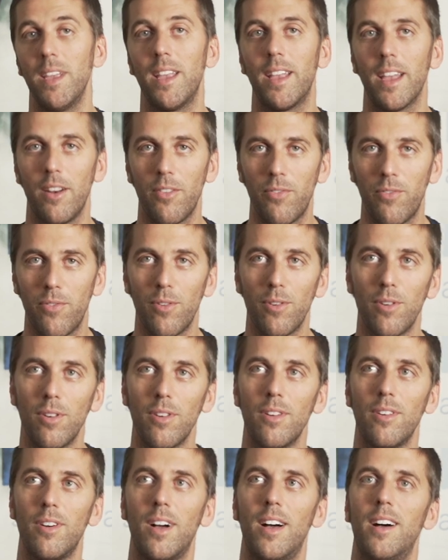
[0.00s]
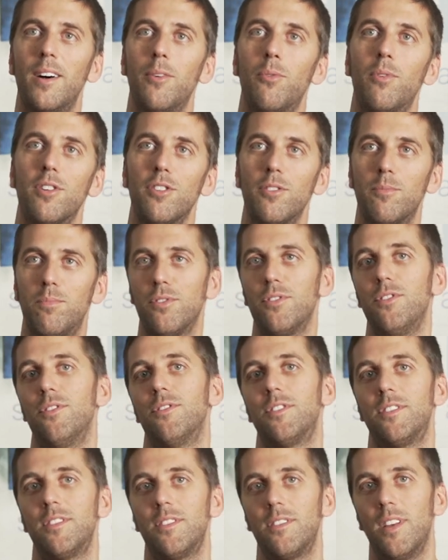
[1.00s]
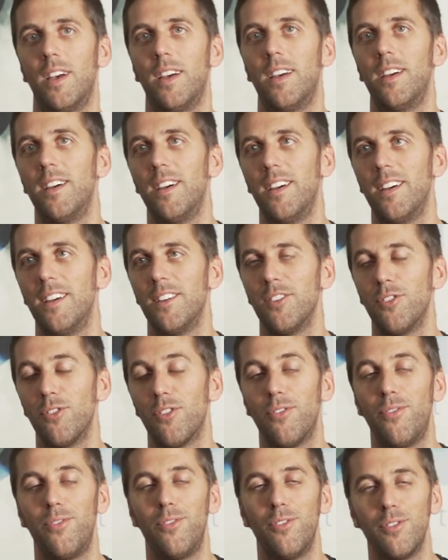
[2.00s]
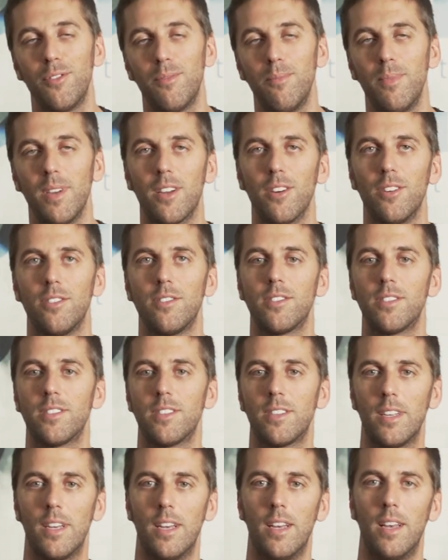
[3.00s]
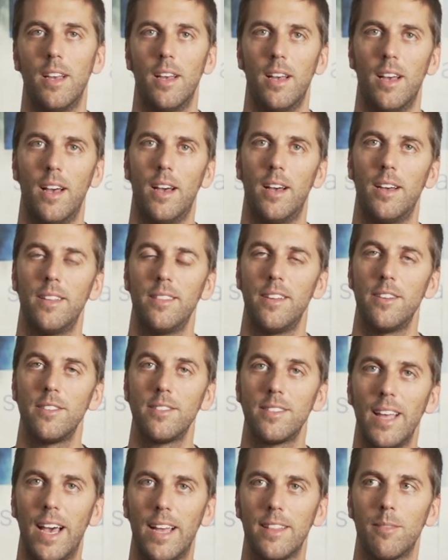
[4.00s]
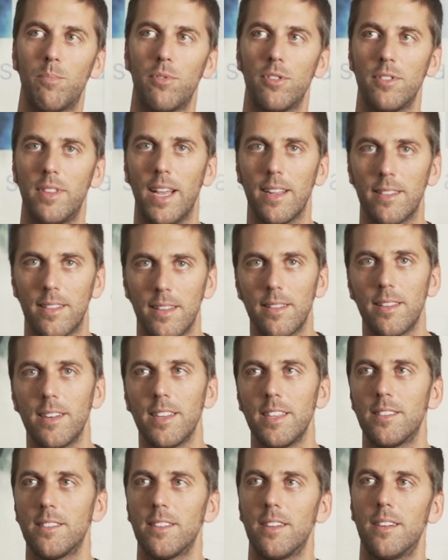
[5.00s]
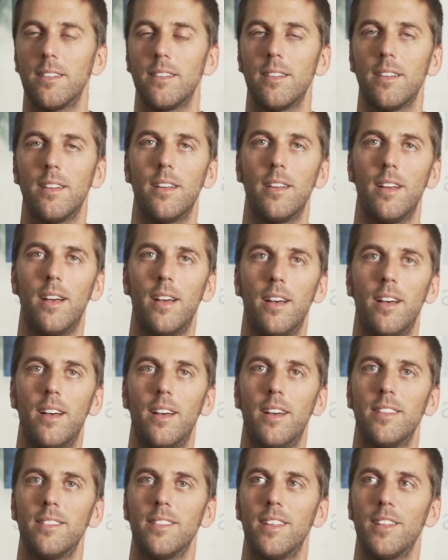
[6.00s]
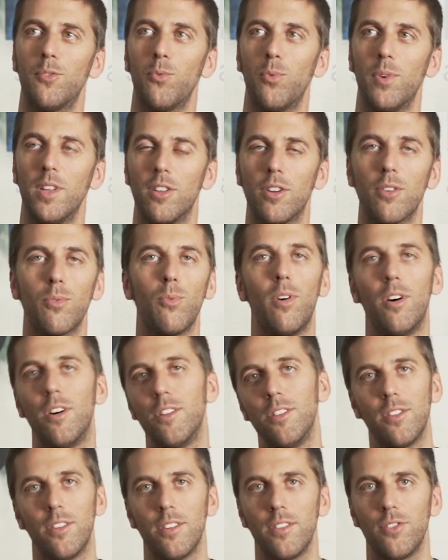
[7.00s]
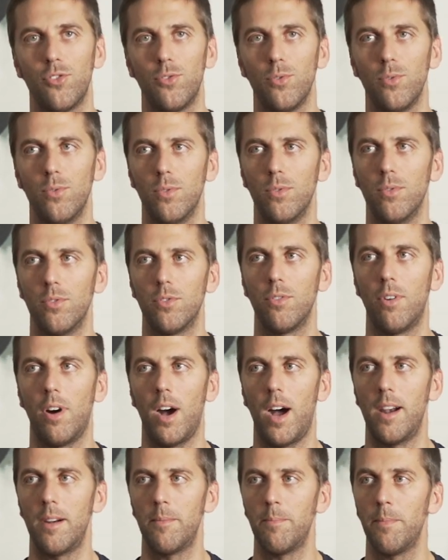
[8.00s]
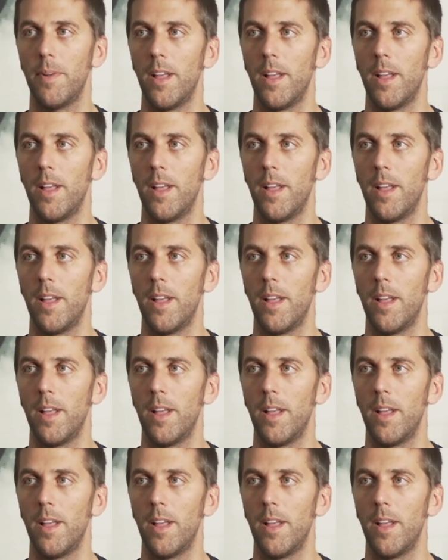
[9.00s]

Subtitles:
careful where you put your foot, because there's that protected lizard that we don't want to harm.